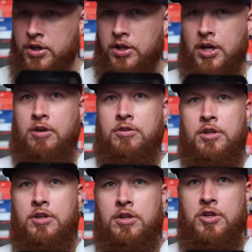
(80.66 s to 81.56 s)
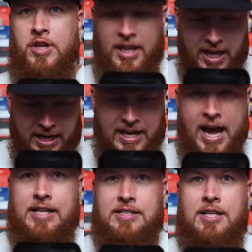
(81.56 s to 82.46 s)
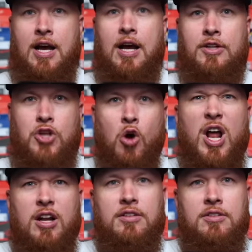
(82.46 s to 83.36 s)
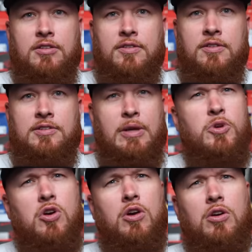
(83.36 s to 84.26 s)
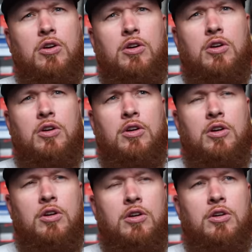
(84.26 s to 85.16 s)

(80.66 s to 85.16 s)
you know, you get like a nice uh, donut. Is that what you call jet stream?